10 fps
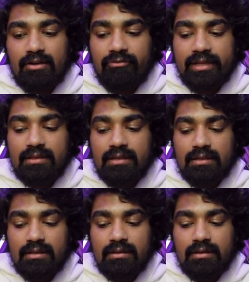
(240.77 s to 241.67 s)
with
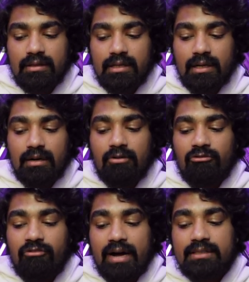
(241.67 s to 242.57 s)
the
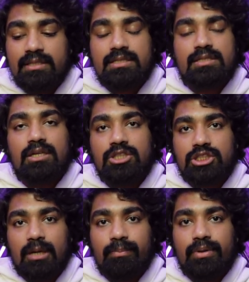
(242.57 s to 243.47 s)
farthest
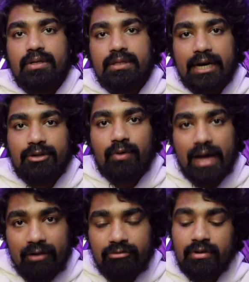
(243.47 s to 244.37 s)
jump that you
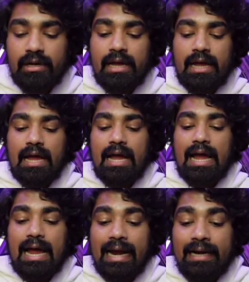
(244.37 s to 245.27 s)
have,
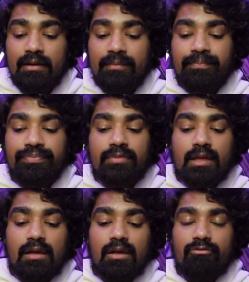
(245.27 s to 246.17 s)
and
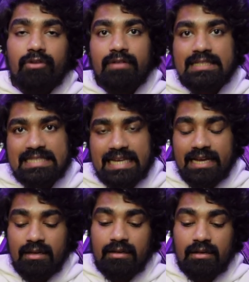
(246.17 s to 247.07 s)
we will
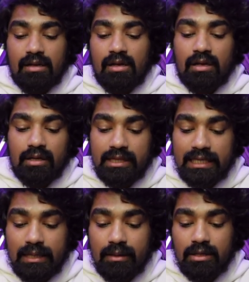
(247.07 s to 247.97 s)
say
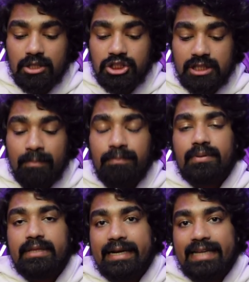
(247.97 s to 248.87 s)
the jump
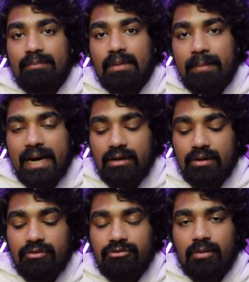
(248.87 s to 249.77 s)
that can be made
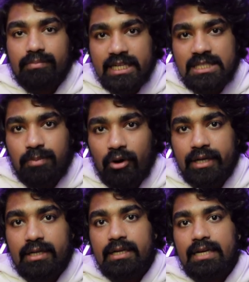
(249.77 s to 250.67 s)
from this
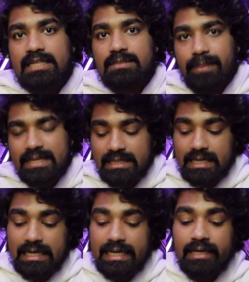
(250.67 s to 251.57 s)
point is
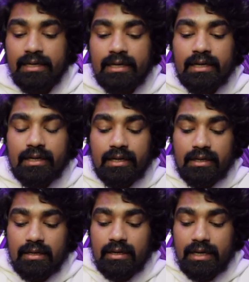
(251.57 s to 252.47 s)
basically
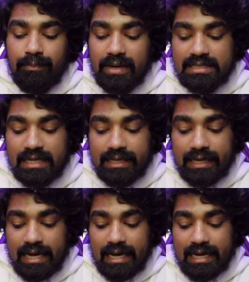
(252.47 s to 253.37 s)

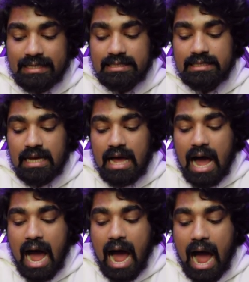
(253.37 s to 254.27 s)
represented as
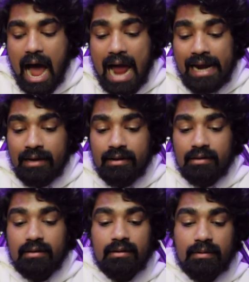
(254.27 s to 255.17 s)
I
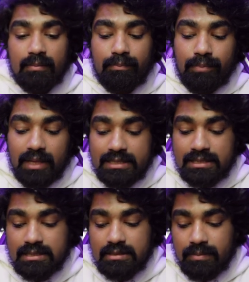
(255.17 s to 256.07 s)

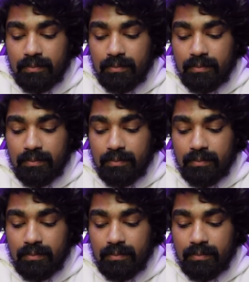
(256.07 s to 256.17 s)
plus